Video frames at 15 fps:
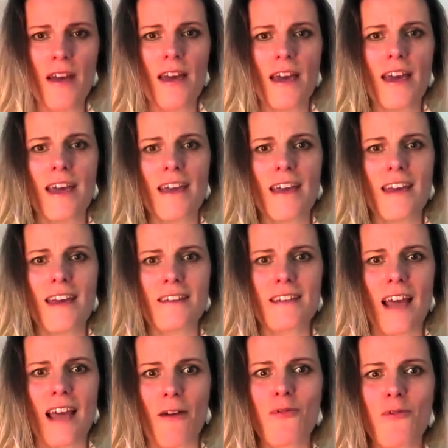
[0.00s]

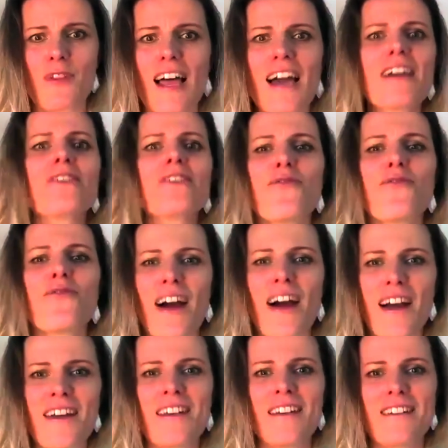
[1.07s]
and I would like to
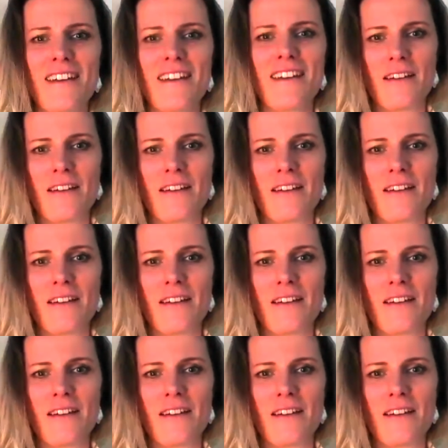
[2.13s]
find